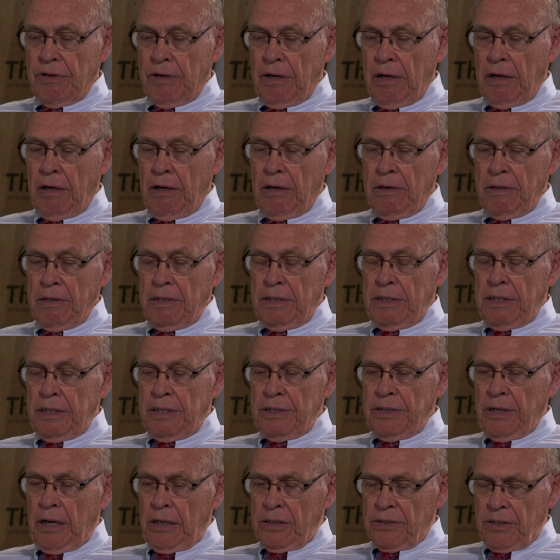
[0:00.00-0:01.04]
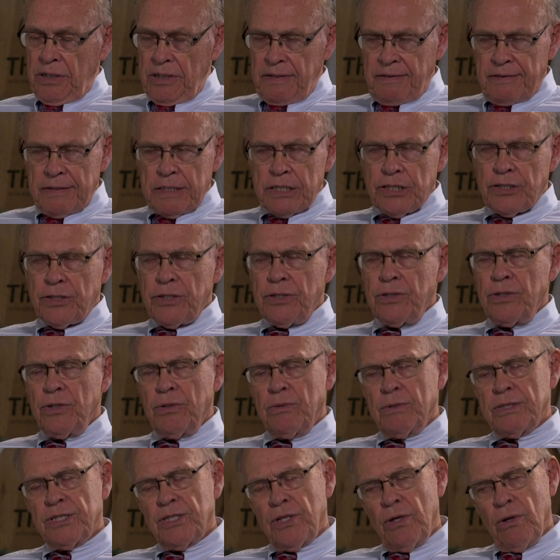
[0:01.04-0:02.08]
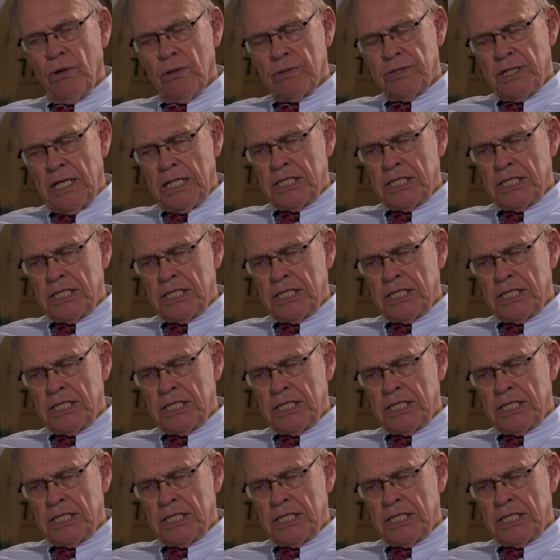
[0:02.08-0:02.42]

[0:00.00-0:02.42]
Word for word: Uh, Dr. Livingston, who was the Old